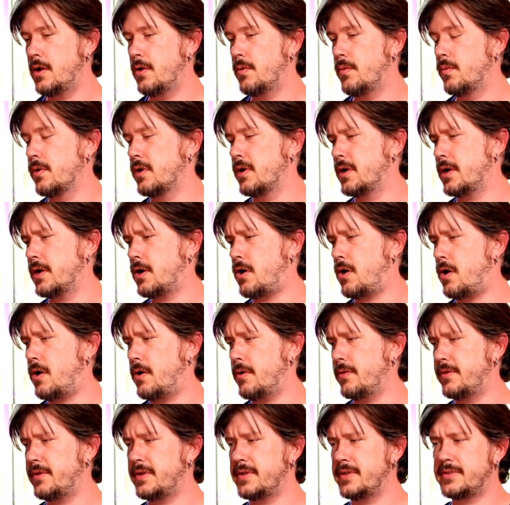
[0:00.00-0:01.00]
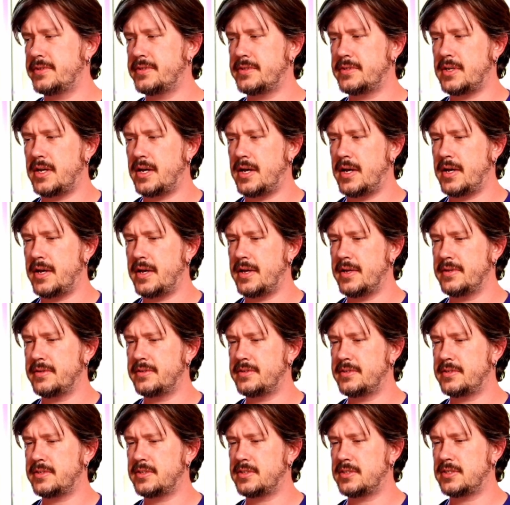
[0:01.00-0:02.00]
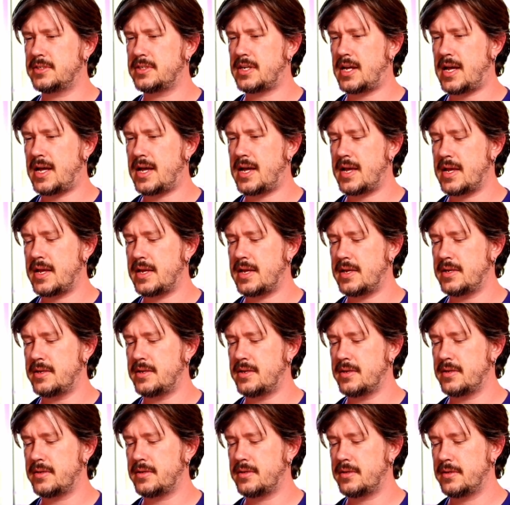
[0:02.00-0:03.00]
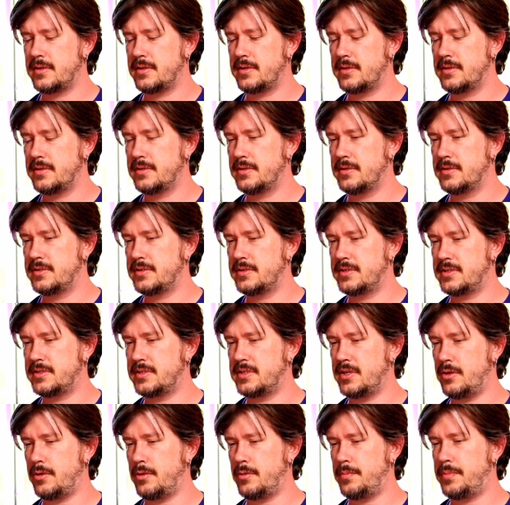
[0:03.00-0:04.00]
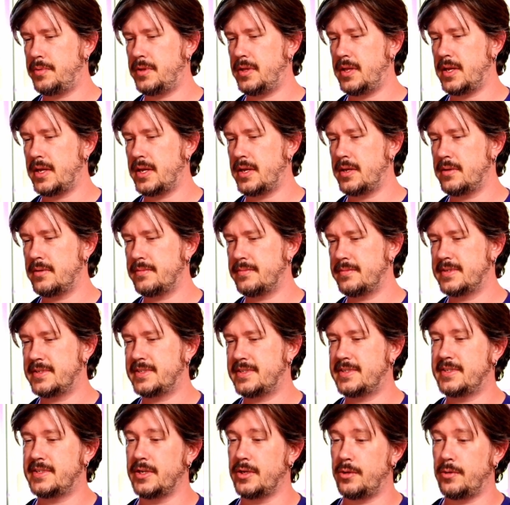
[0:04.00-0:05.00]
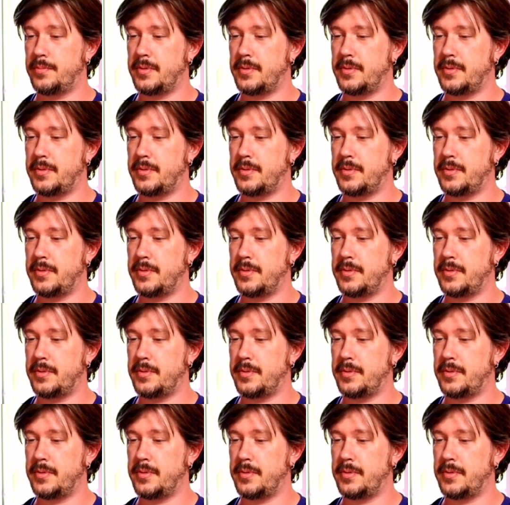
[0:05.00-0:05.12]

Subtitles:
We're gonna call this side sill plate, sill